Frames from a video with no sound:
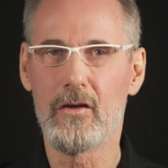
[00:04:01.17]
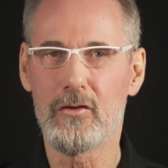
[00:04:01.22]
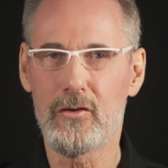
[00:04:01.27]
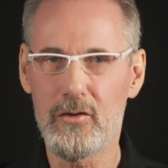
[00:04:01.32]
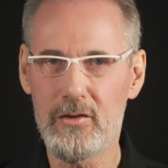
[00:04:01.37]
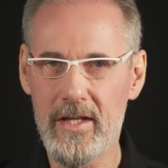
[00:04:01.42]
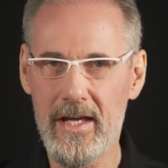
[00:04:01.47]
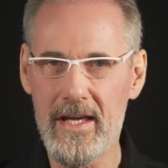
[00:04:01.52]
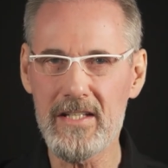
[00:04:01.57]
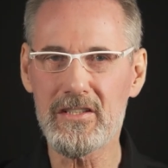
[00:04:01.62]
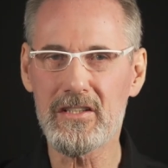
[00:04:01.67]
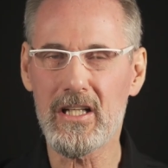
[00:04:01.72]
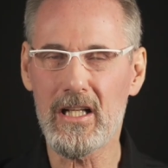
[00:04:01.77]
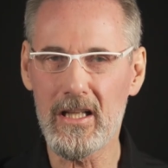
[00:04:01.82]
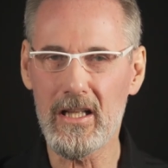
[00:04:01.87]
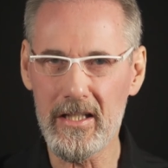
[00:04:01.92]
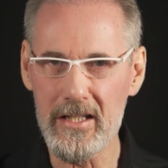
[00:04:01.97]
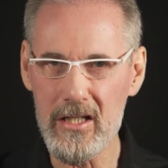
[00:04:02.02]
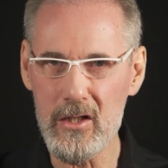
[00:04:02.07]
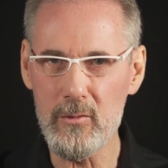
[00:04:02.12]
Today's
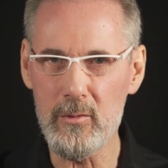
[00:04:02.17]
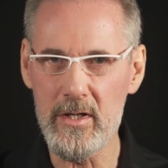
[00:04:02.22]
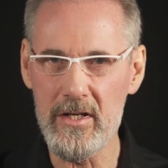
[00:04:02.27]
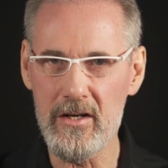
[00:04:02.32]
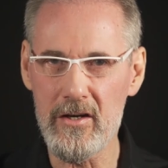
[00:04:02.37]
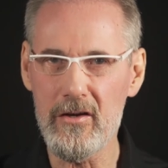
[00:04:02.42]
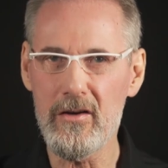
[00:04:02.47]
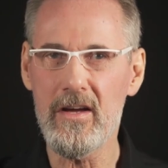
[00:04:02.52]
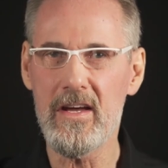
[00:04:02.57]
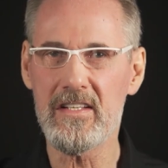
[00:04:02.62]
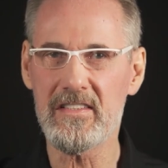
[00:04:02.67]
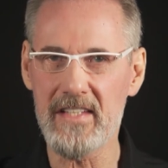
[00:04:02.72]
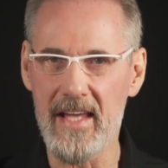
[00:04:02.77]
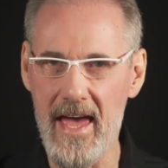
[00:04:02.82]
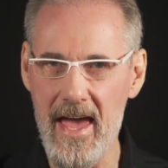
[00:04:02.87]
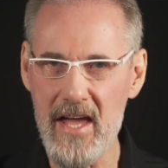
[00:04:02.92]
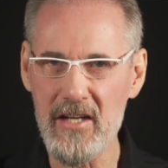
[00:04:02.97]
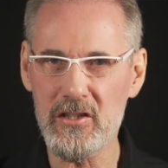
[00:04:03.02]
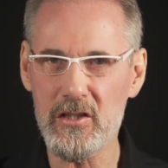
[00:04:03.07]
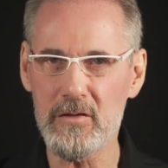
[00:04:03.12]
clear winner is
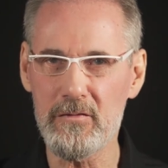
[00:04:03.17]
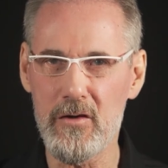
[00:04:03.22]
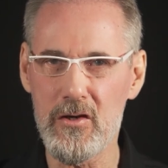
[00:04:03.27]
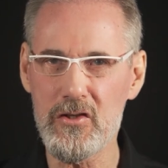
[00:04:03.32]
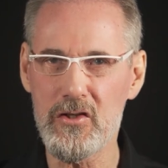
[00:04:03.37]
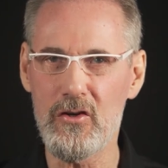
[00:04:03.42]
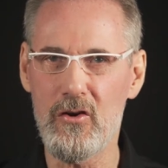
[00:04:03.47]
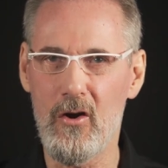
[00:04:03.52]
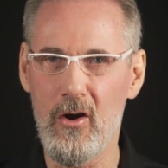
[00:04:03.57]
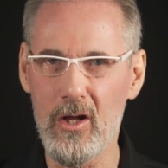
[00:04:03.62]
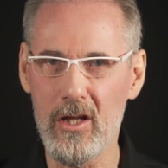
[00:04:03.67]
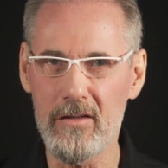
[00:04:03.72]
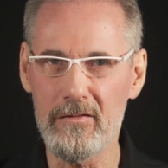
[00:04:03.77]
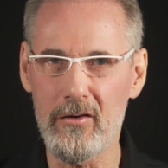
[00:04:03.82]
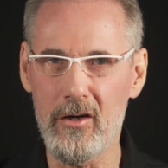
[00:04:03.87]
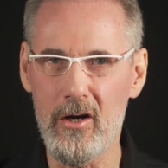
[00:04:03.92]
extra virgin olive